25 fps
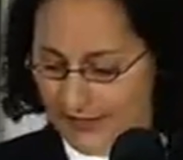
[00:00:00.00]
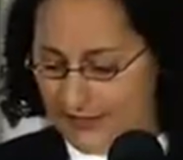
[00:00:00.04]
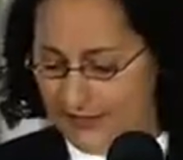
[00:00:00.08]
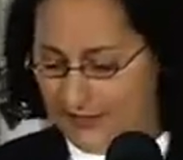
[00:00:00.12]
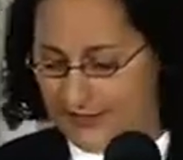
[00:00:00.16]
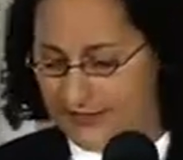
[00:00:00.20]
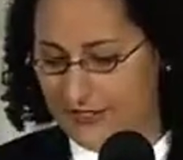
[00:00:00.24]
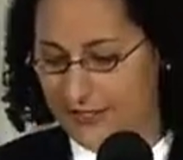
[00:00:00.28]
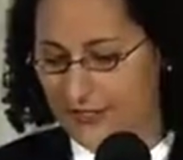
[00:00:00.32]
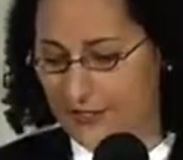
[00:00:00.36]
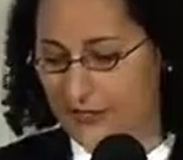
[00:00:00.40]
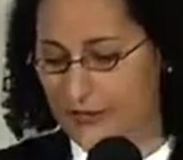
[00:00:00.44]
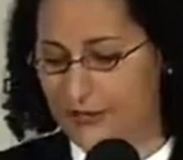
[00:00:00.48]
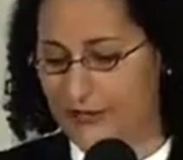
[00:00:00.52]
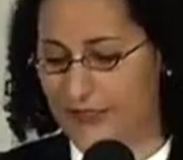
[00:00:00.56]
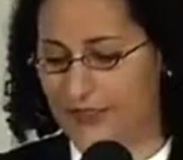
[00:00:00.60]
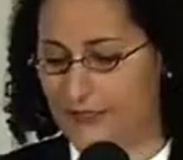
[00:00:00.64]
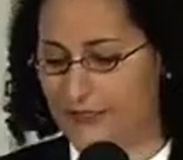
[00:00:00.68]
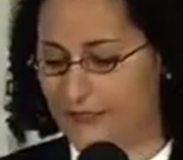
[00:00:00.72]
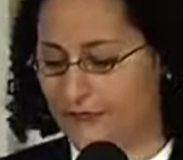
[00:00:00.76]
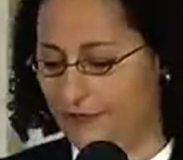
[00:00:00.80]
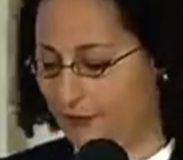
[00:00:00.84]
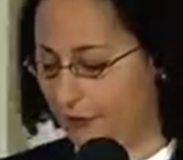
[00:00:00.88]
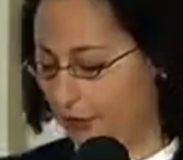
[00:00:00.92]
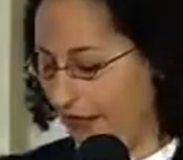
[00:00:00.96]
So
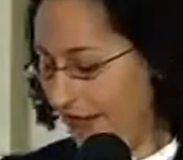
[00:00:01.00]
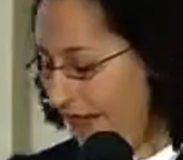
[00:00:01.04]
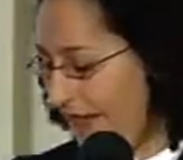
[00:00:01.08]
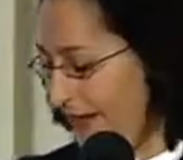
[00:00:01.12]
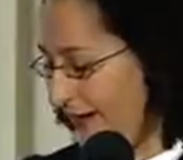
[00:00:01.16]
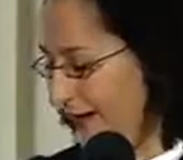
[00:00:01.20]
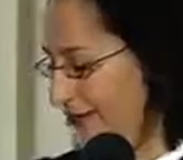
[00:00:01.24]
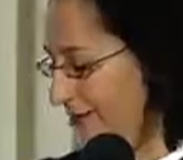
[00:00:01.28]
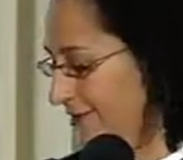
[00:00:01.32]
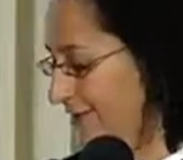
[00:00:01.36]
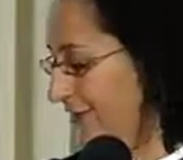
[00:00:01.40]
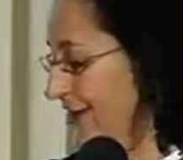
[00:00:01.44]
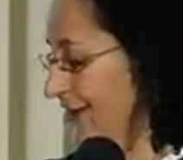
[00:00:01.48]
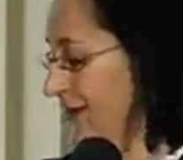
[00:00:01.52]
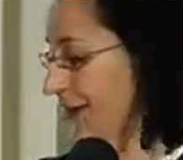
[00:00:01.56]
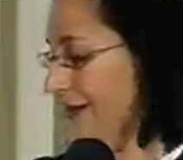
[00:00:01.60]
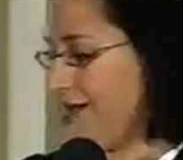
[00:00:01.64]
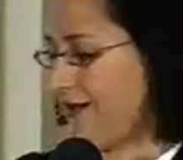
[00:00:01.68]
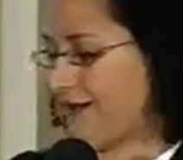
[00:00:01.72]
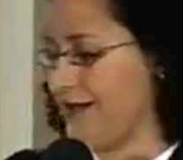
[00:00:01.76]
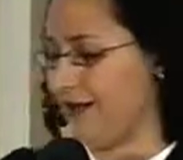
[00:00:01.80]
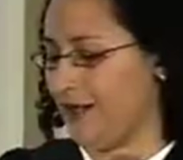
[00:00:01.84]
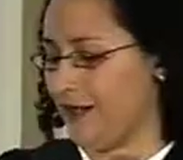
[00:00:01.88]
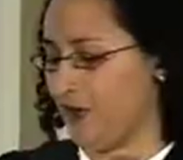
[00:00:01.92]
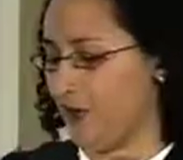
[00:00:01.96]
if you have
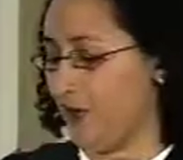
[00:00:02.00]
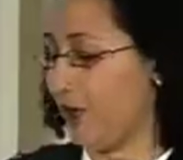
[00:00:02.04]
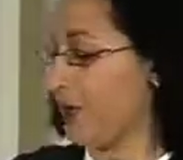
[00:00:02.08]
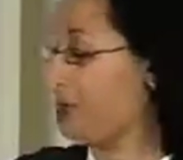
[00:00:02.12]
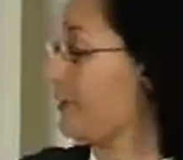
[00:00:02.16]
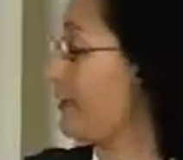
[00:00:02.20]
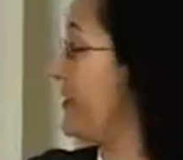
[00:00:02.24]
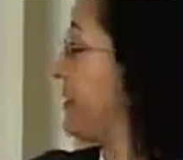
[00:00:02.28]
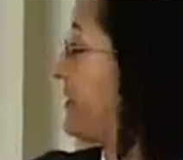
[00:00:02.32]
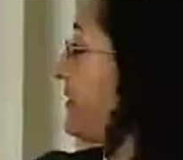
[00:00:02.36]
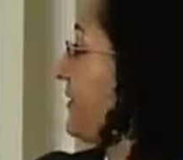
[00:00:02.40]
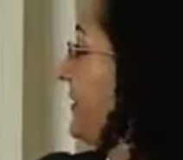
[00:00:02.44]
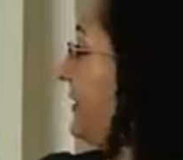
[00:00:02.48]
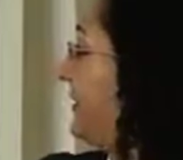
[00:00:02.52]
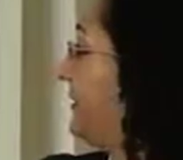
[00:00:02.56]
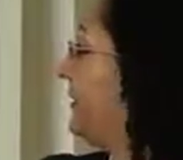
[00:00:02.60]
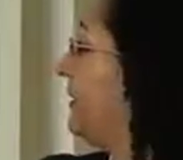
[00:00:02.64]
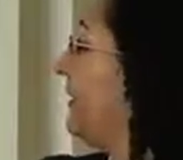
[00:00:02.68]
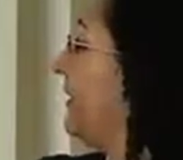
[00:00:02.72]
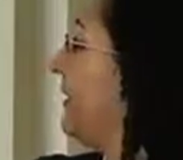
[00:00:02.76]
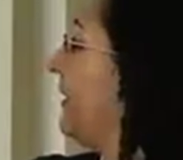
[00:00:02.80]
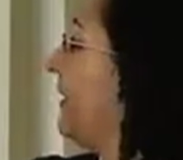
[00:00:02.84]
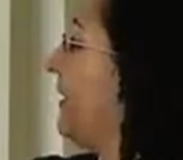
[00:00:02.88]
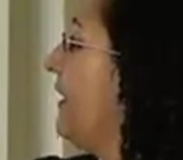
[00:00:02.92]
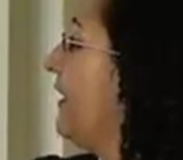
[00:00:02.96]
a
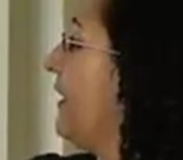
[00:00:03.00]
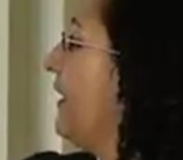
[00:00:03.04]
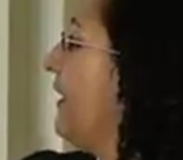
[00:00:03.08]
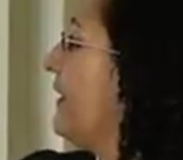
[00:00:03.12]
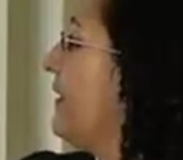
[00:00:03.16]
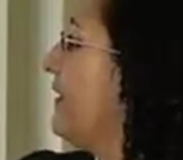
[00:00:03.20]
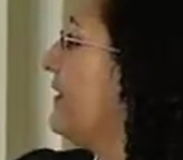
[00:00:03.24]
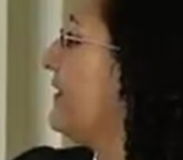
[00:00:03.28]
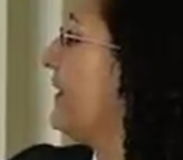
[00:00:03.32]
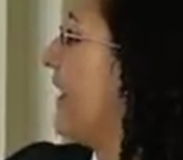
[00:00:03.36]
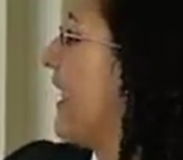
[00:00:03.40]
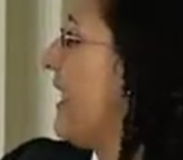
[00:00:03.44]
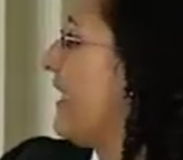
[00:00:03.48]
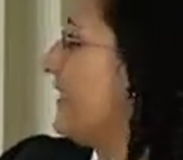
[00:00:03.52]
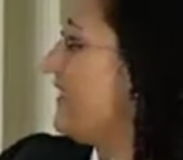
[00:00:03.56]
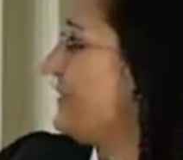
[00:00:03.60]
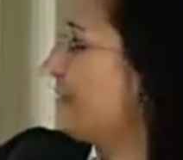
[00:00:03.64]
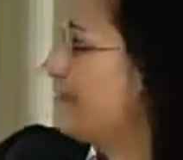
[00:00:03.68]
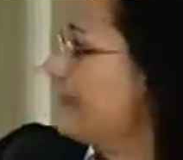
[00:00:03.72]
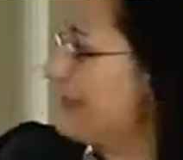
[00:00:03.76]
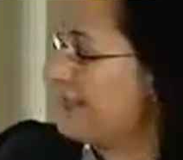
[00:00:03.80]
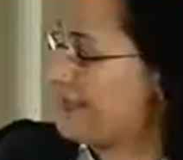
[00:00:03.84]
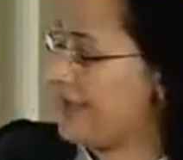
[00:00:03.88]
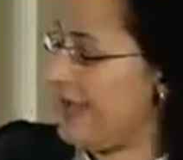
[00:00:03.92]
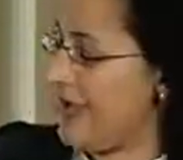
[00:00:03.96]
corporation
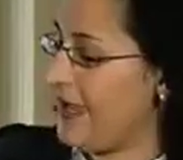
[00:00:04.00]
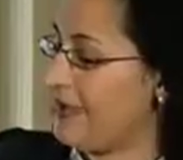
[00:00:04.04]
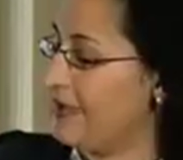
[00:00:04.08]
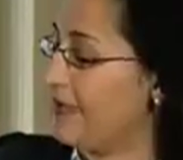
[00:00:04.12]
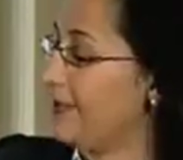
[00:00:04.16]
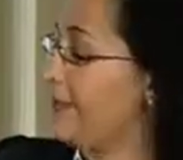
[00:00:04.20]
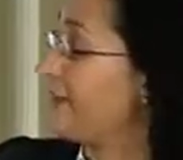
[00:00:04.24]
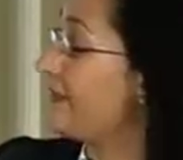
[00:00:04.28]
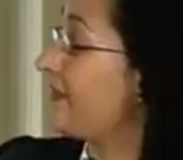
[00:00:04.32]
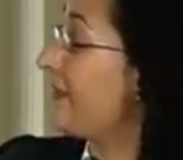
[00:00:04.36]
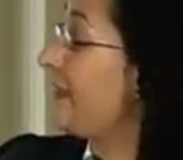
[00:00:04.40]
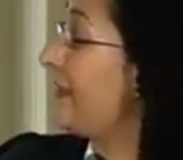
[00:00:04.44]
that decides